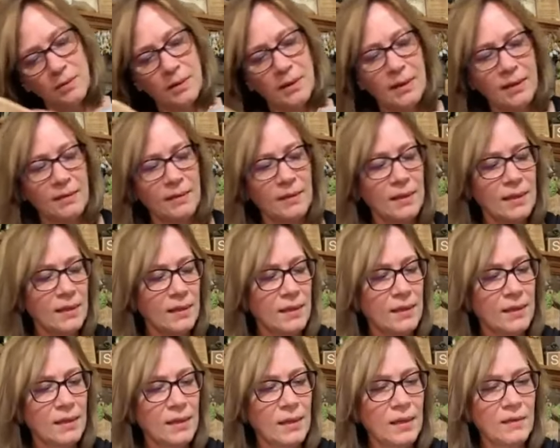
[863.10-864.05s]
I think I
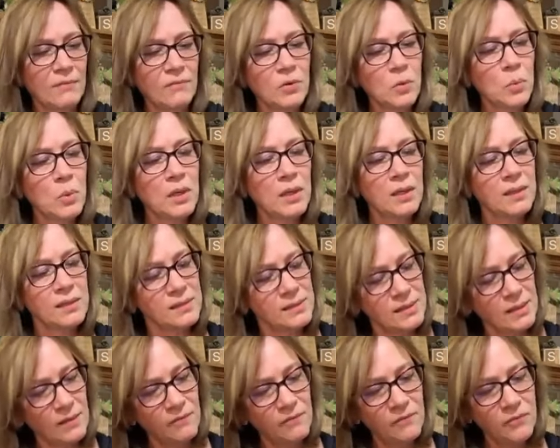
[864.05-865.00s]
got everywhere
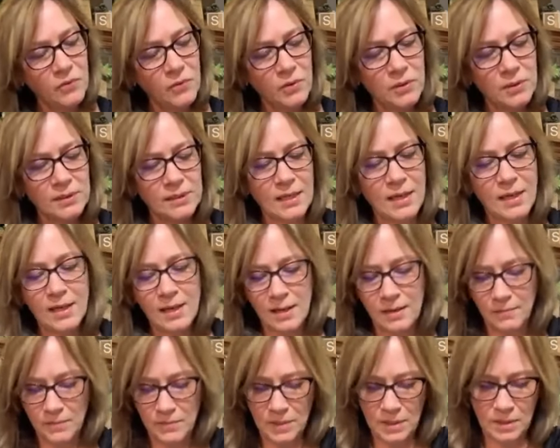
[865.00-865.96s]
except for the
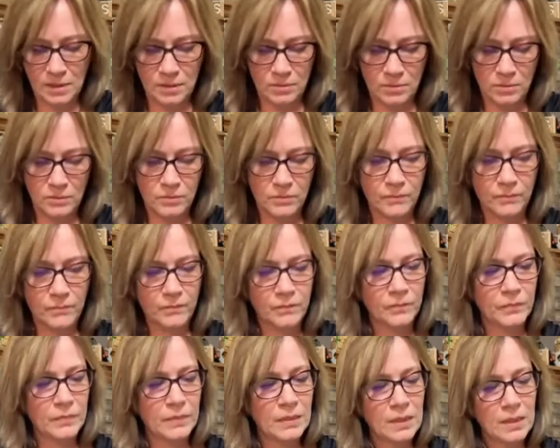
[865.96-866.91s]
top now.
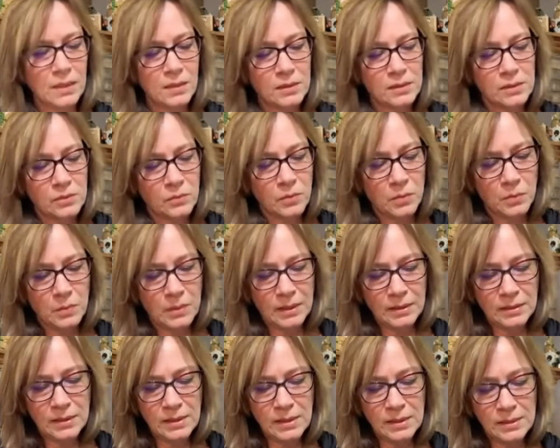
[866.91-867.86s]
So we
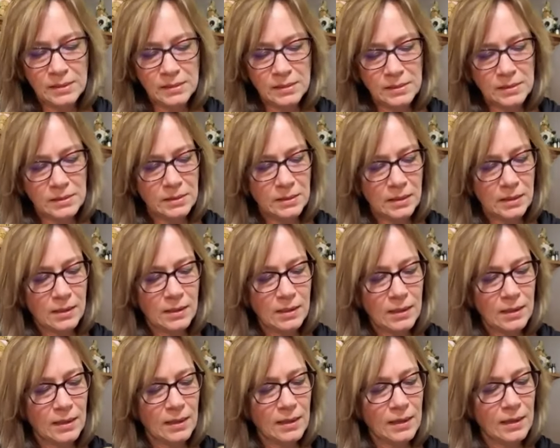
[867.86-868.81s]
want these
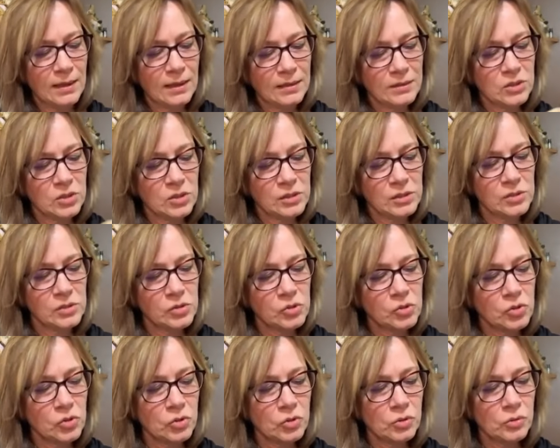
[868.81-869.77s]
edges
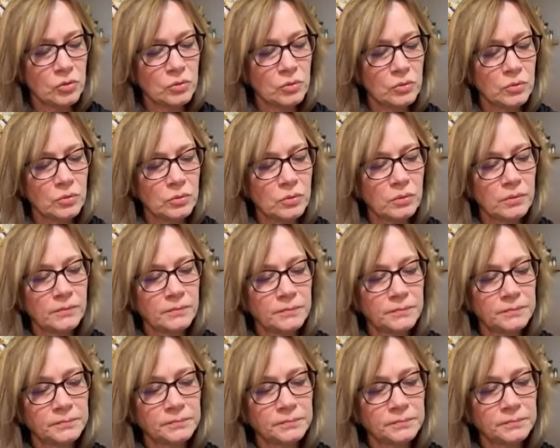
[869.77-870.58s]
to